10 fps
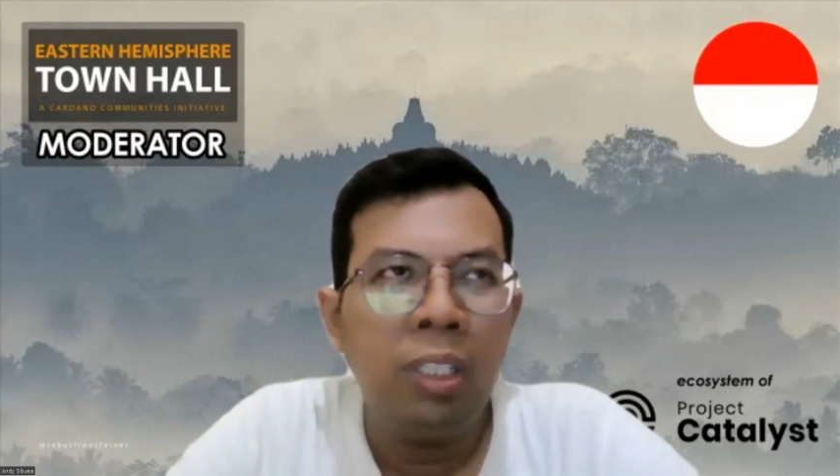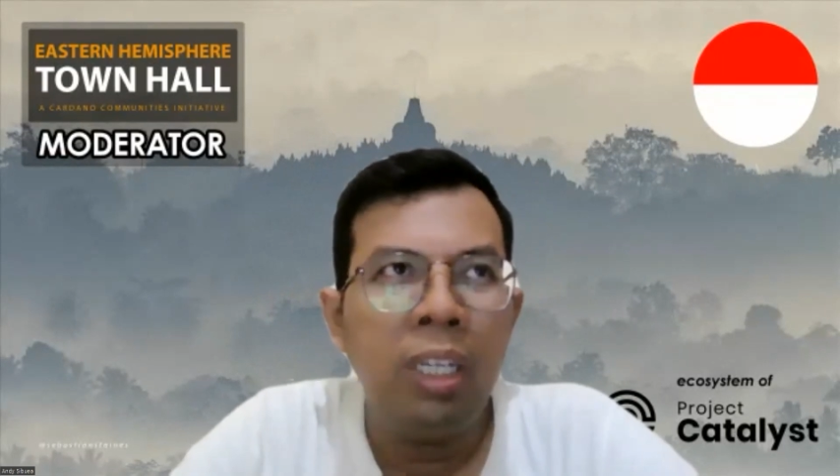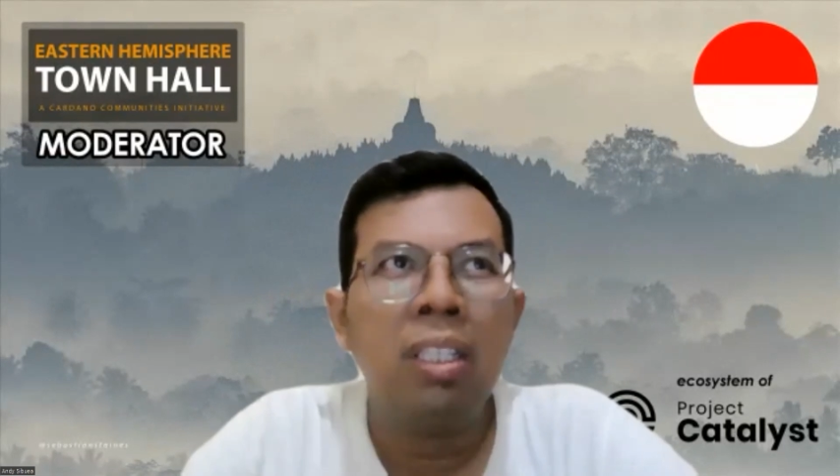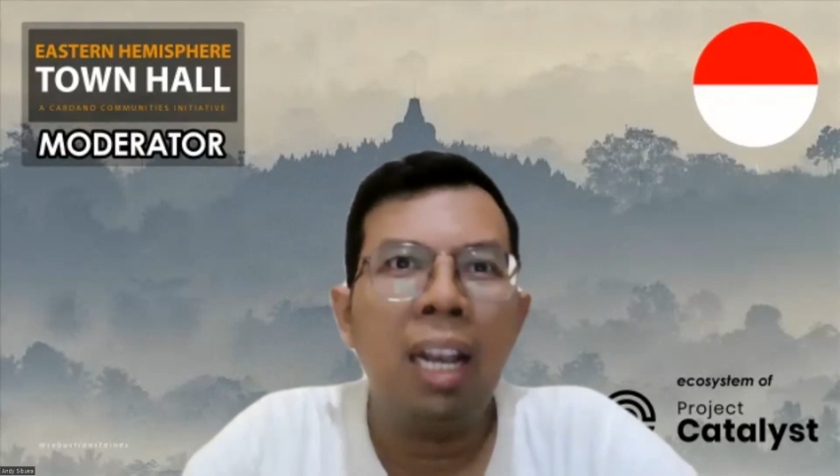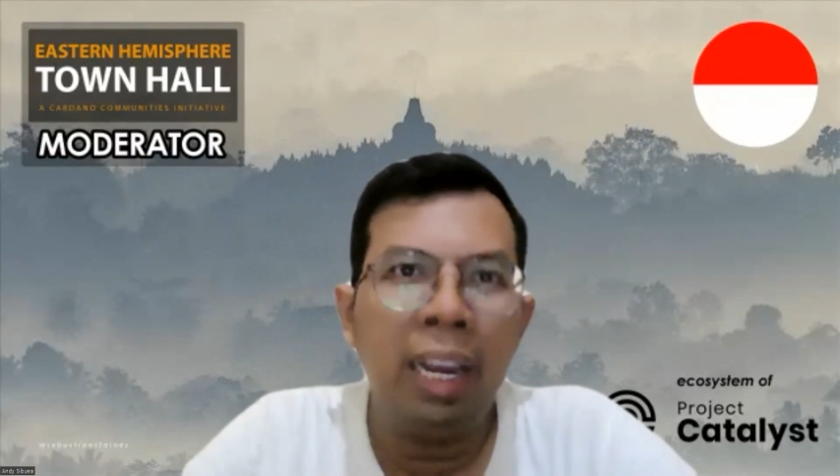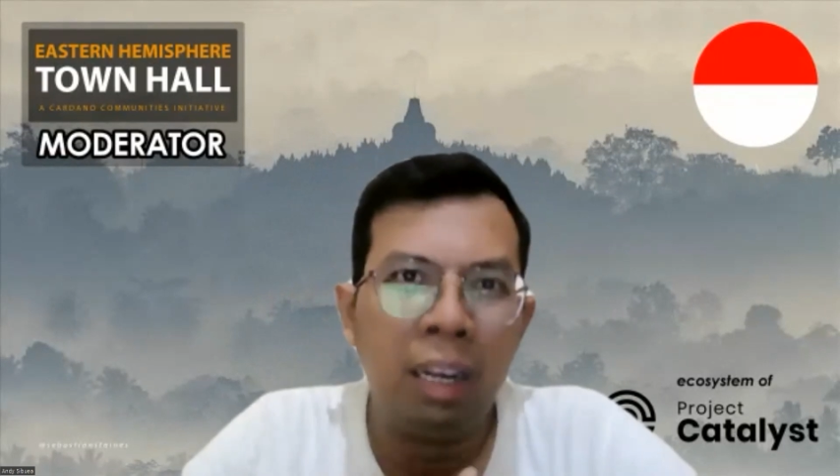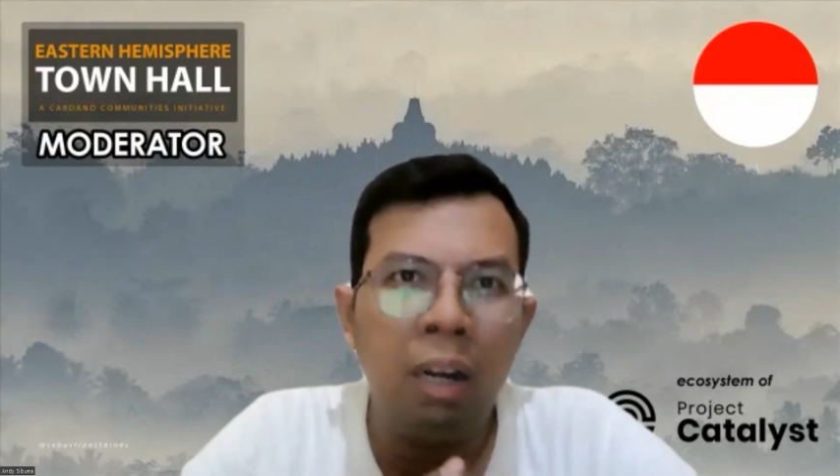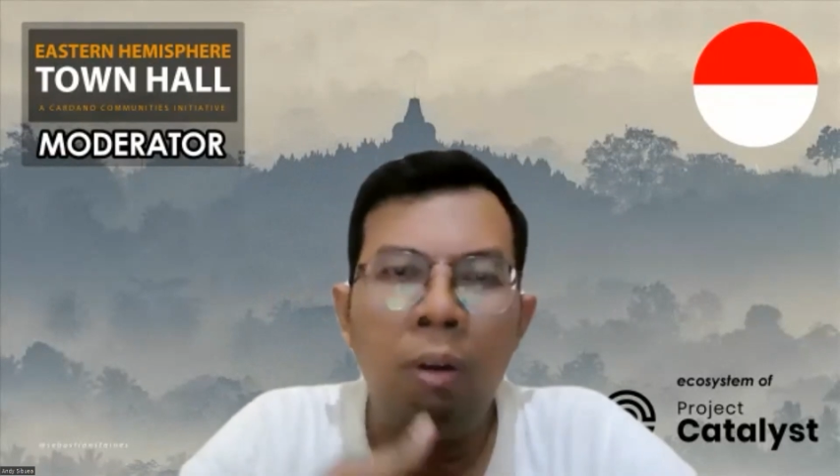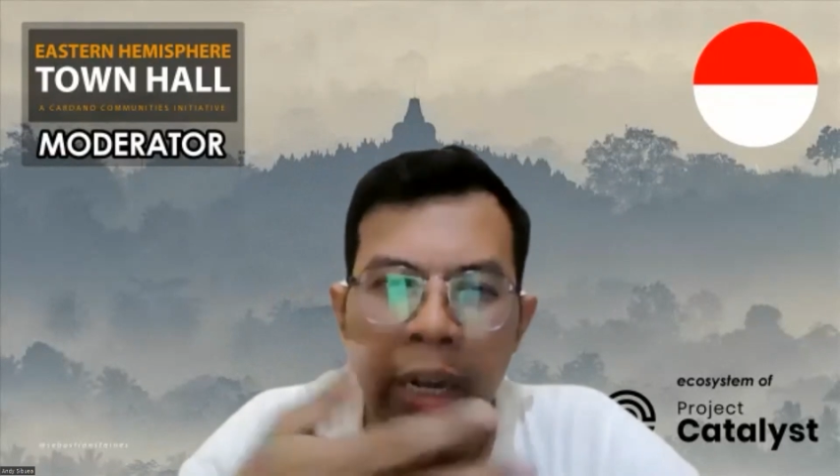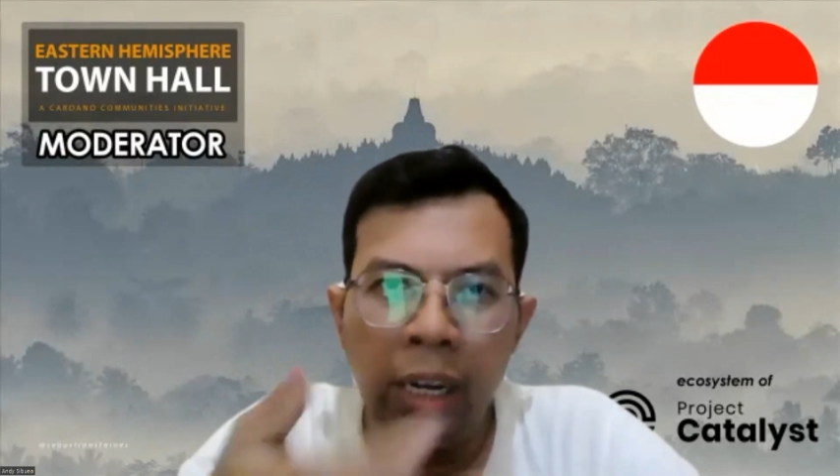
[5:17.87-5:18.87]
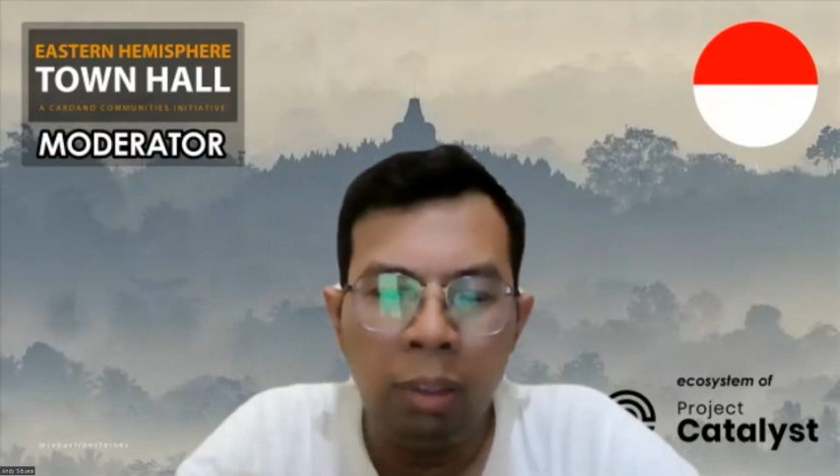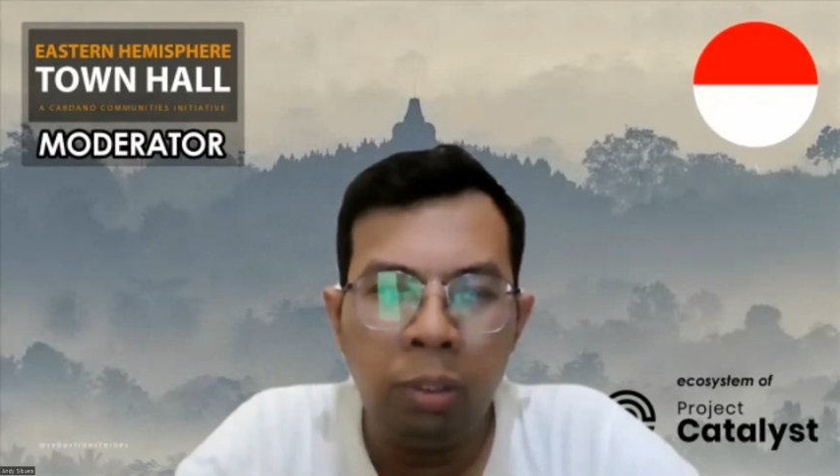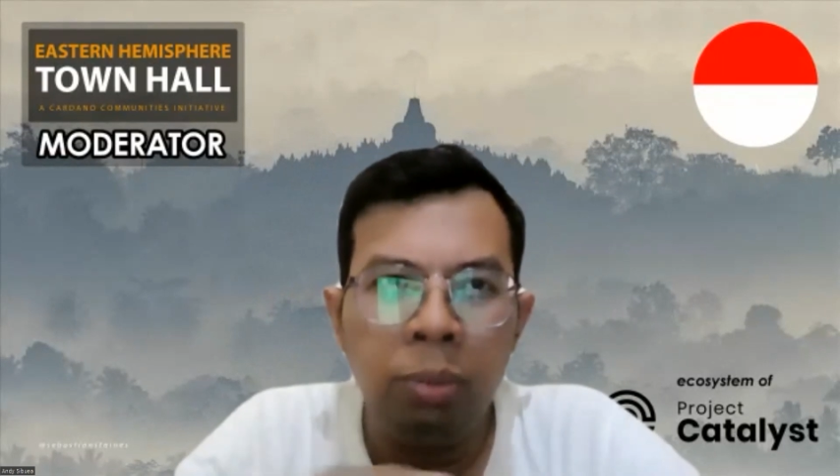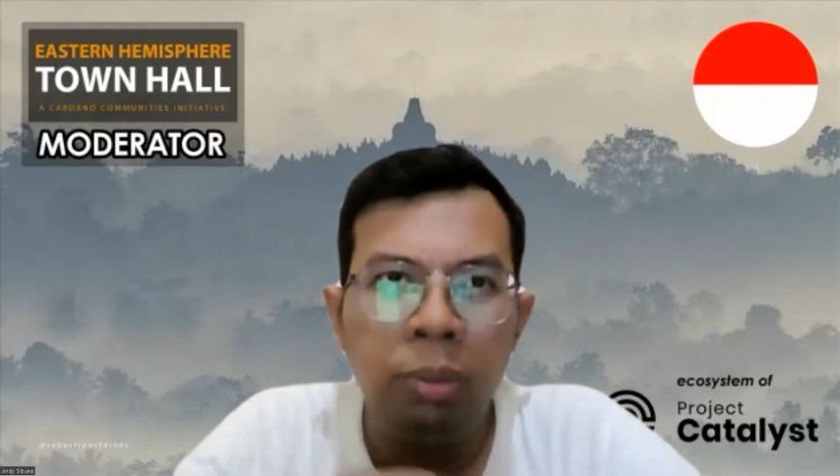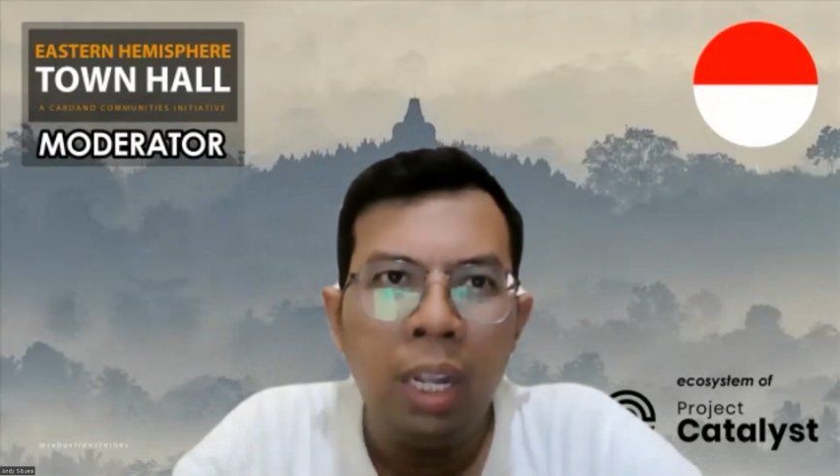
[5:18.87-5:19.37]
just like a logging
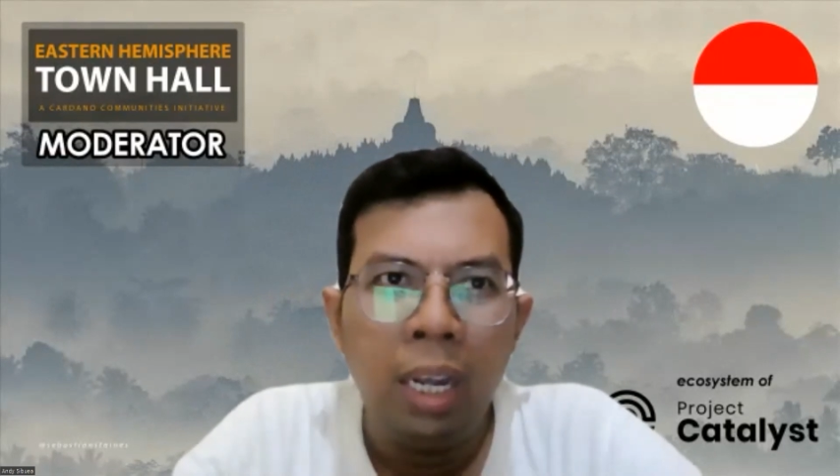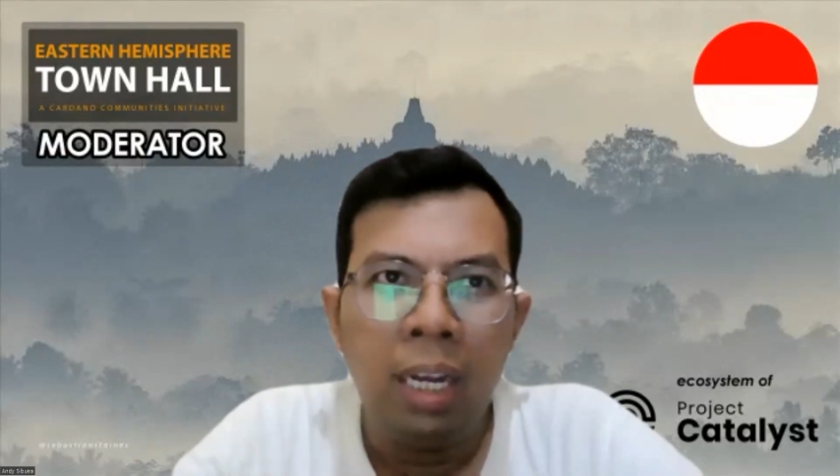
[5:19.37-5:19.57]
into